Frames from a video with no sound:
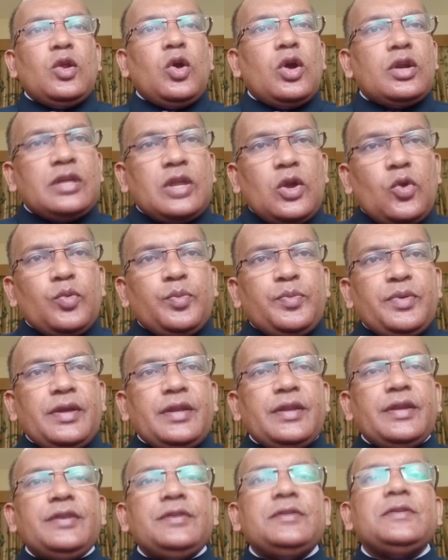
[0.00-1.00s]
lockdown
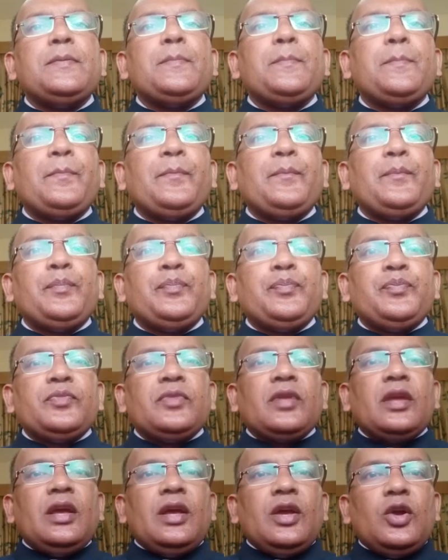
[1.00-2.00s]
period.
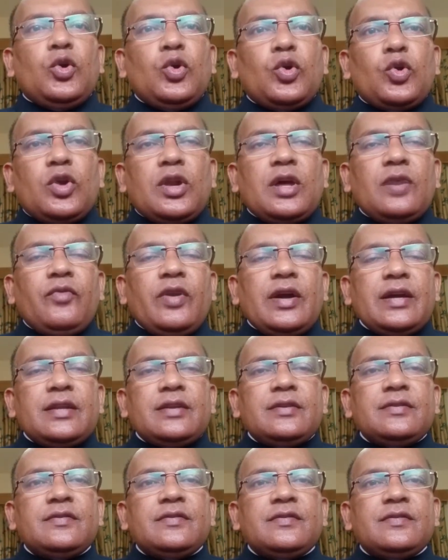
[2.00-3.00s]

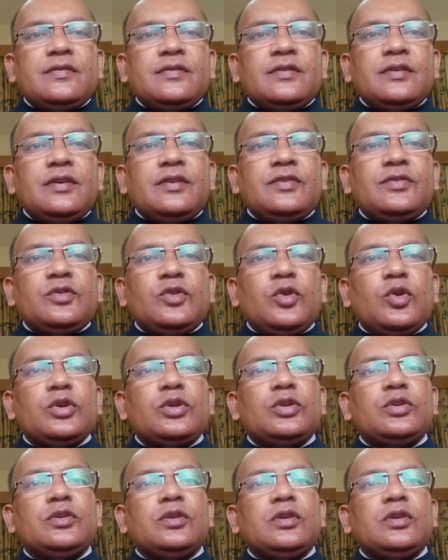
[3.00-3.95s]
Coronavirus is not